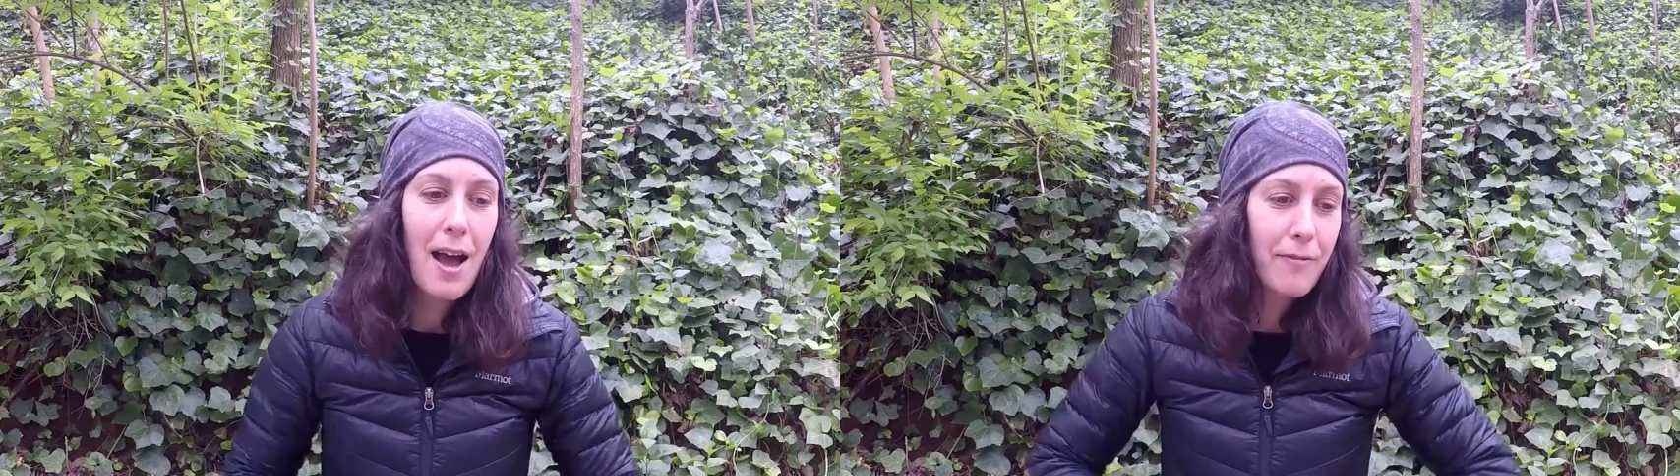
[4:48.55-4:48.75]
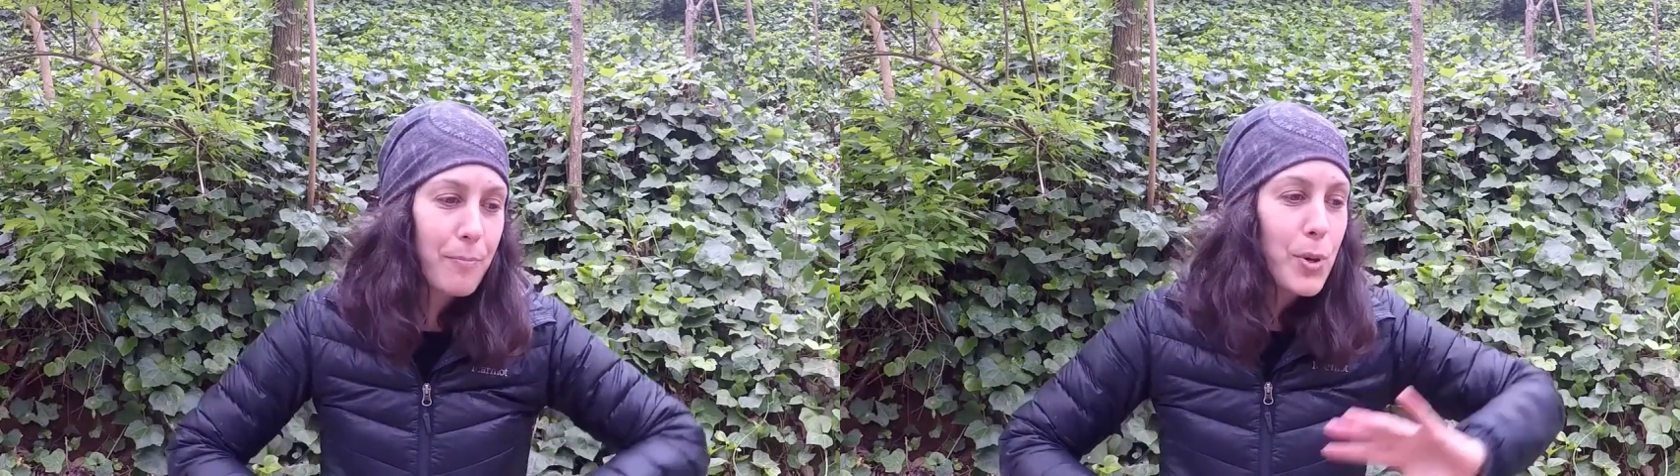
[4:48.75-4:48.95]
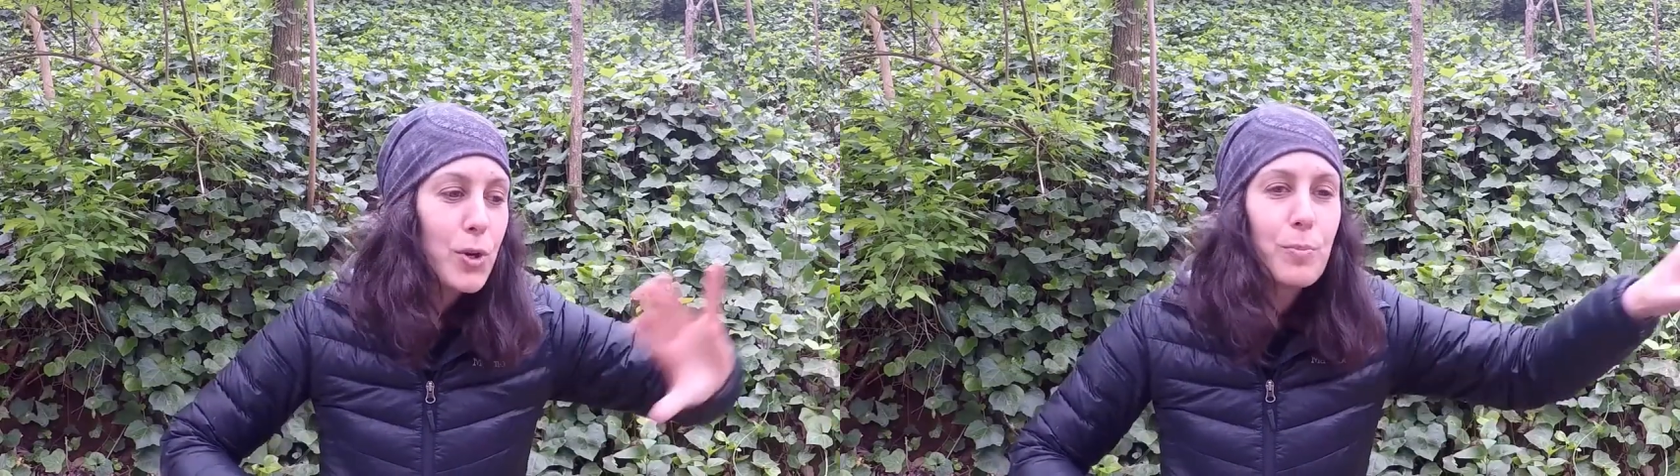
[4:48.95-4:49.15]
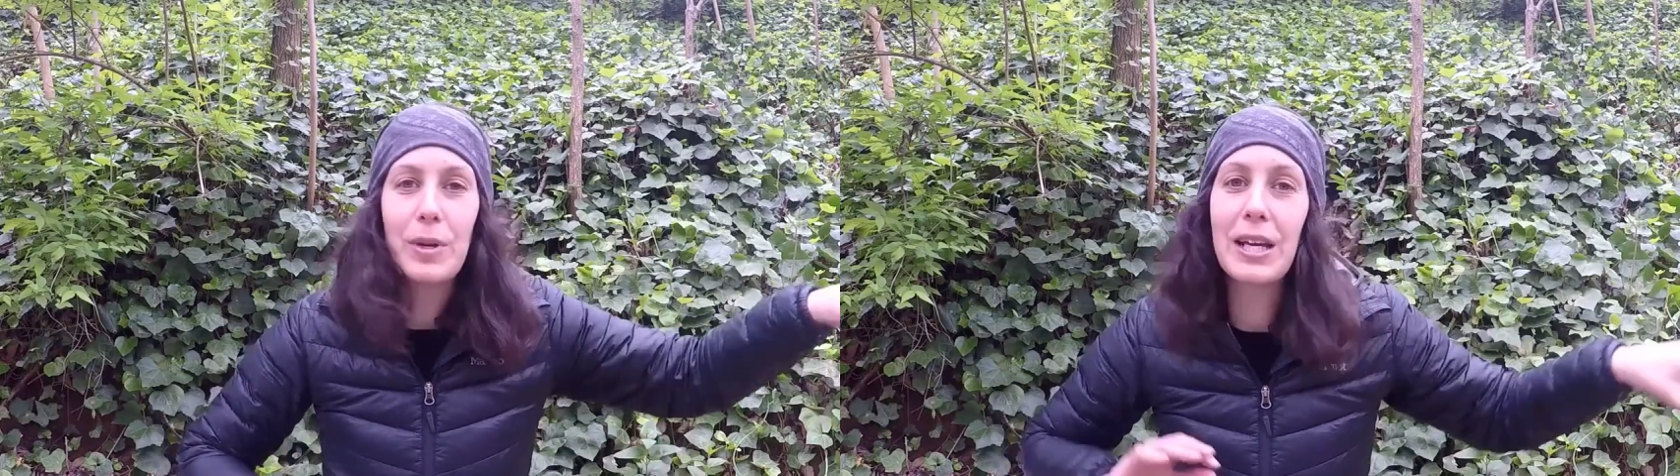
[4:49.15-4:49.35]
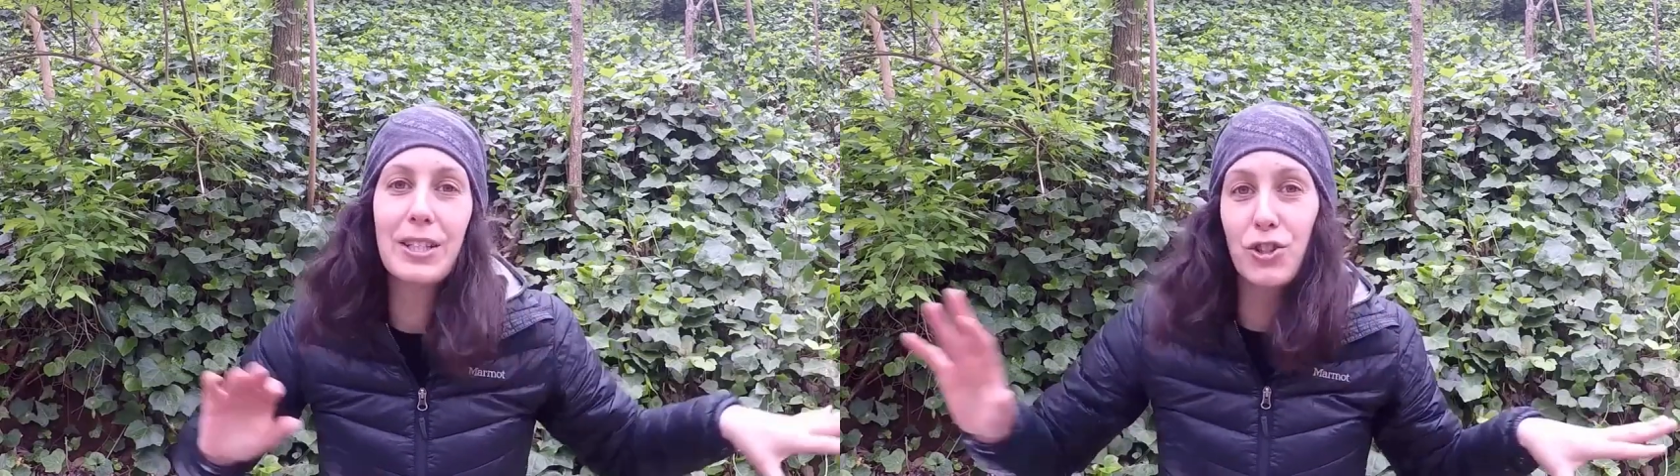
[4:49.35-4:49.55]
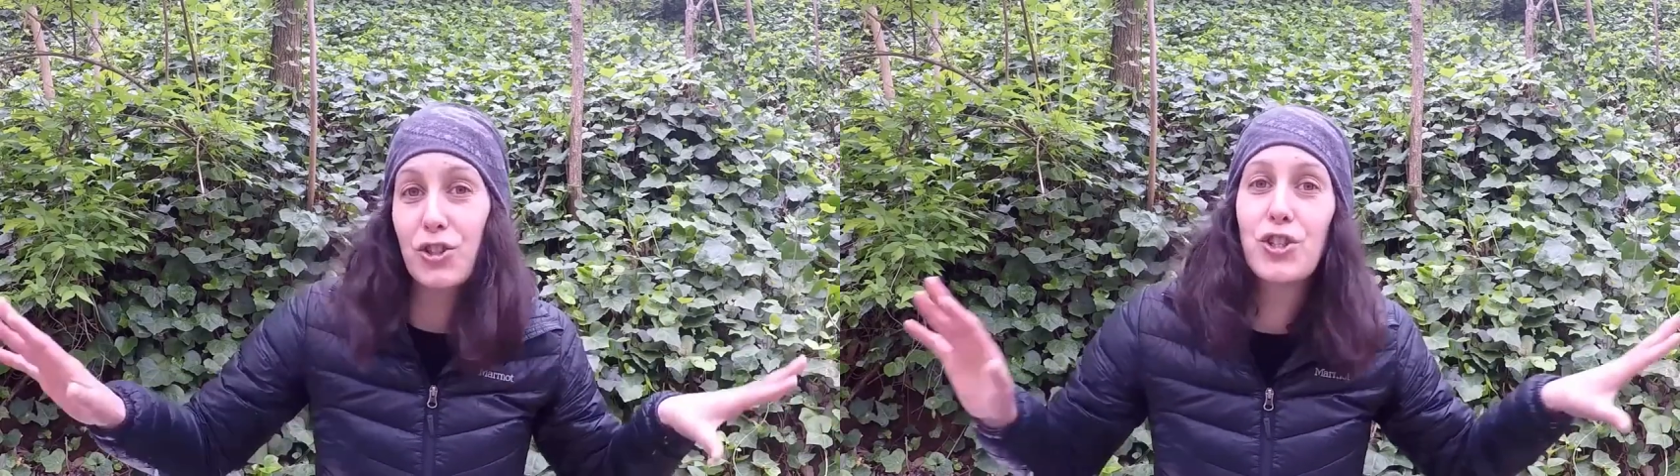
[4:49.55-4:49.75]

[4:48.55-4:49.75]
of poop being